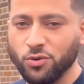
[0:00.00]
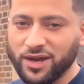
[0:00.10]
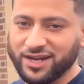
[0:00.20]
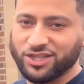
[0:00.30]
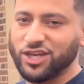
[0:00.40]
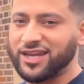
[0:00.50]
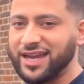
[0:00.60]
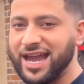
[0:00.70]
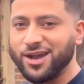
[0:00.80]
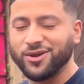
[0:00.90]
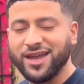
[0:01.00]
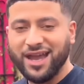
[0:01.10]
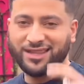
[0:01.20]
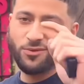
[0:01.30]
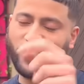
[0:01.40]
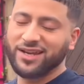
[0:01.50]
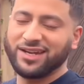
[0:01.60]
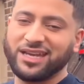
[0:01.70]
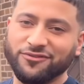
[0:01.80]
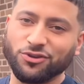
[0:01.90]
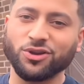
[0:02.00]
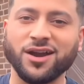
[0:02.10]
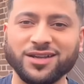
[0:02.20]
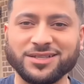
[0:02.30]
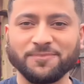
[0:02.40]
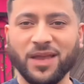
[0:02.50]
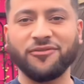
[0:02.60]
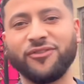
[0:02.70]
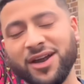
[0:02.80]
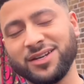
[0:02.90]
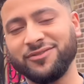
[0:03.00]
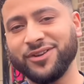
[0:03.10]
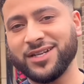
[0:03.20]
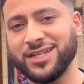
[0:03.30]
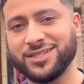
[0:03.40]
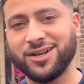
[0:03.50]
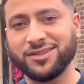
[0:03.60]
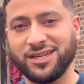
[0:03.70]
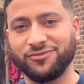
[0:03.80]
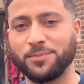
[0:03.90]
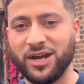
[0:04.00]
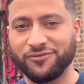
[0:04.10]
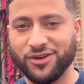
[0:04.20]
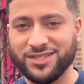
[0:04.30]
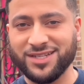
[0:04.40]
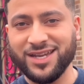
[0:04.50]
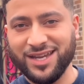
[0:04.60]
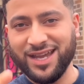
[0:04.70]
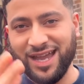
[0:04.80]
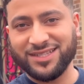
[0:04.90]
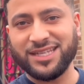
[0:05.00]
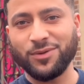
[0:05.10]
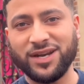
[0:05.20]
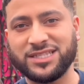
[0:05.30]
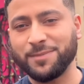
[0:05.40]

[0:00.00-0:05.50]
We're gonna check it out and then we're gonna give you guys a final verdict on their breakfast and see what it's